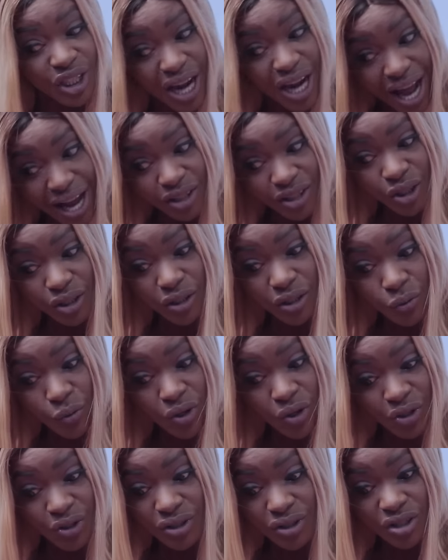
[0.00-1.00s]
she actually
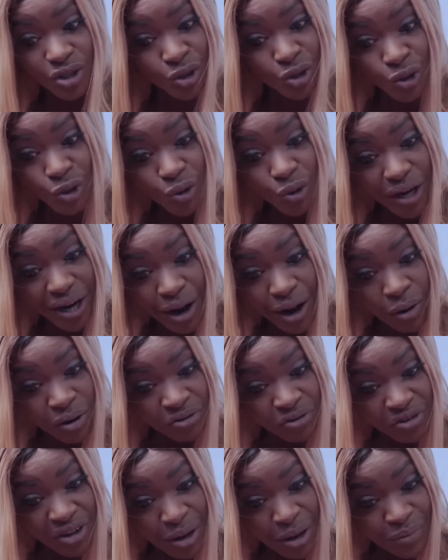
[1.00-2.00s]
wants to destroy
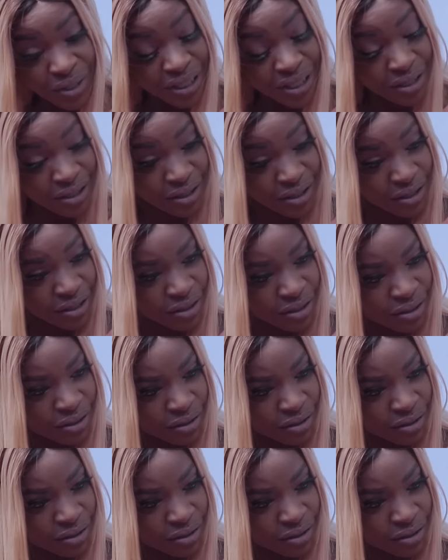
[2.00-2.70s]
our family.